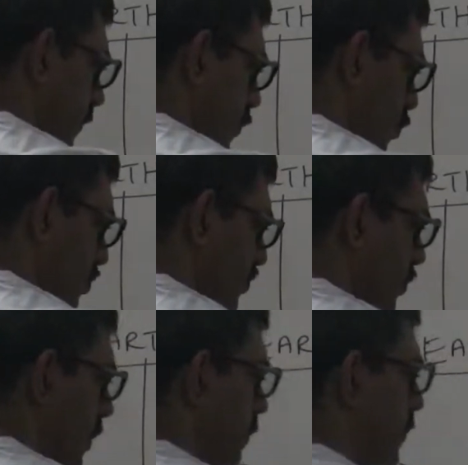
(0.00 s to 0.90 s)
through this
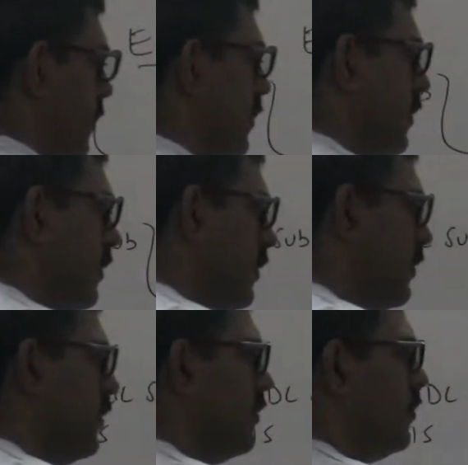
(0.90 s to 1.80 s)
strip,
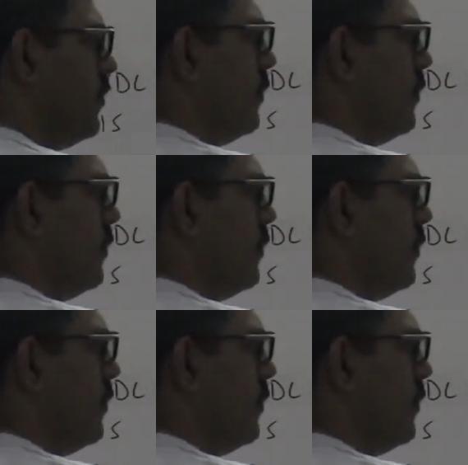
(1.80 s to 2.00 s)
the